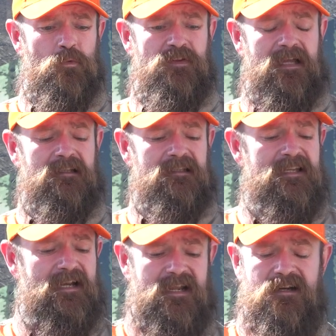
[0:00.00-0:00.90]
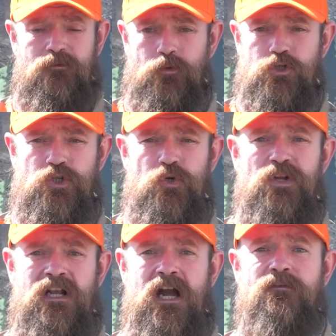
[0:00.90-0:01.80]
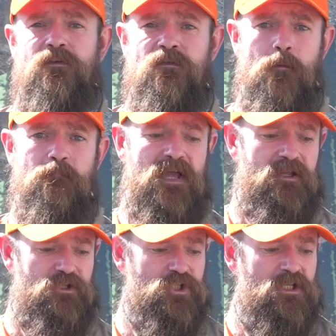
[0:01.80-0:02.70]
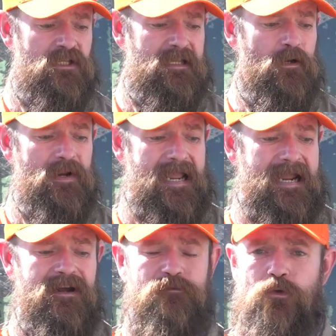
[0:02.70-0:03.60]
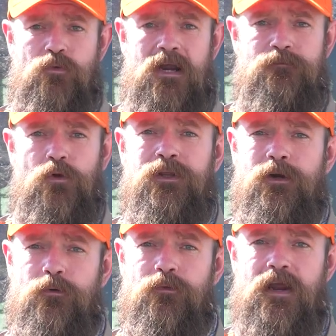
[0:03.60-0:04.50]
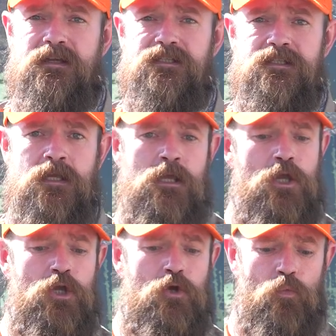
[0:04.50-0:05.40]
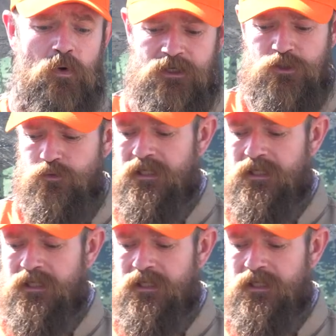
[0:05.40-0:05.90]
with that lead hand, if we're shooting off of a bench and we have the rifle in a rest, when you